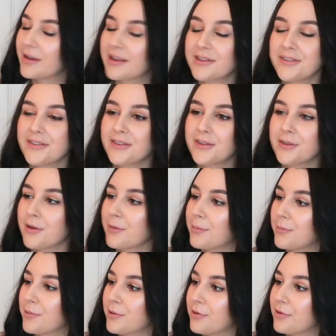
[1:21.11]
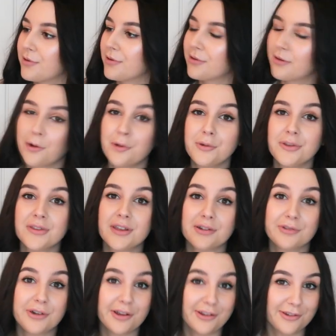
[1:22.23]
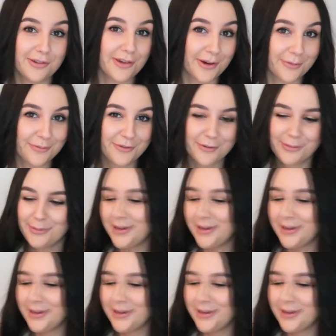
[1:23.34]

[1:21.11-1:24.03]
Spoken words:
so I can stomp on hoes that try to come for